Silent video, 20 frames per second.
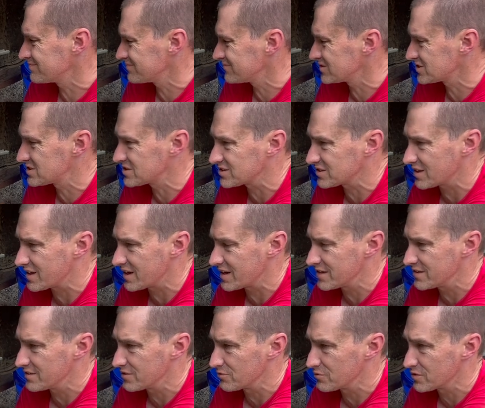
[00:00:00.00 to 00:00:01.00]

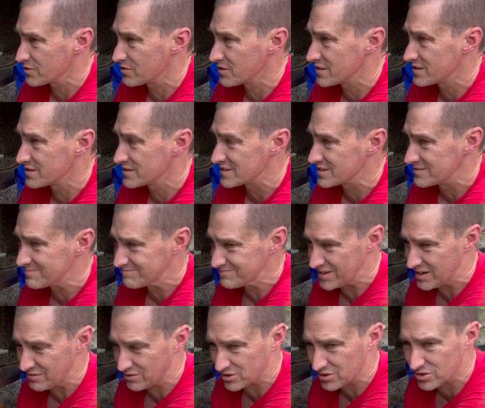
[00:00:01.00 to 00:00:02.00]
slot in the rear end.
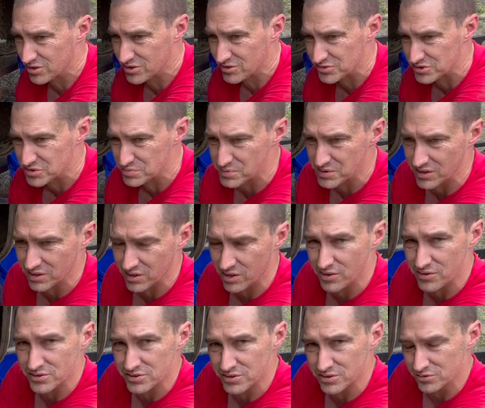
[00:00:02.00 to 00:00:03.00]
And I recall this being
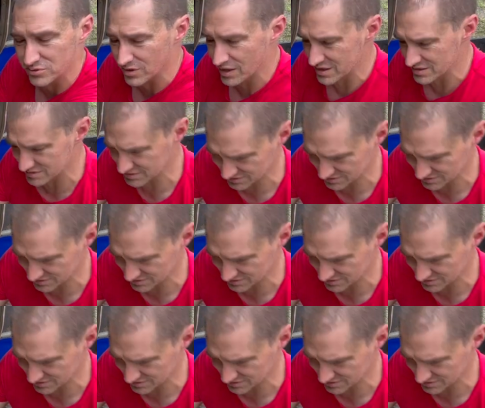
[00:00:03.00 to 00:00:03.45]
hard to do last